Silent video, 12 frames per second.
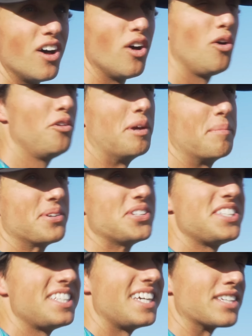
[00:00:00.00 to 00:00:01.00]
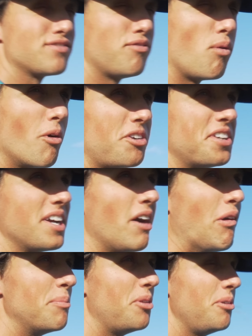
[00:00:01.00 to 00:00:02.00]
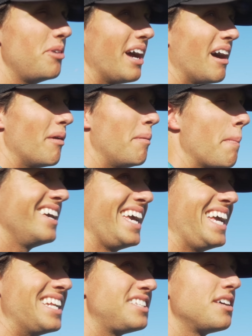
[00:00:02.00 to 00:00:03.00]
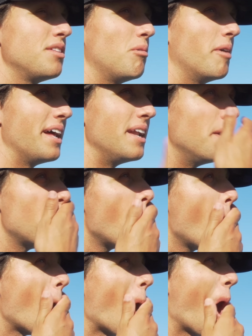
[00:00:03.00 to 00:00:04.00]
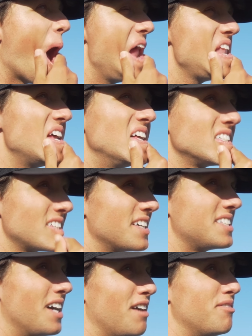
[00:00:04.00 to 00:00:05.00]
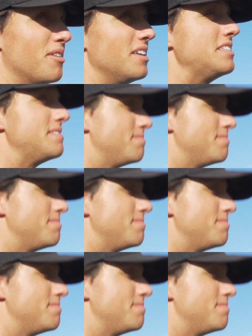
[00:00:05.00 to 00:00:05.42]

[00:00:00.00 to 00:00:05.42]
Hole number six, four to go. I'm two down into the wind. It looks like a tough one.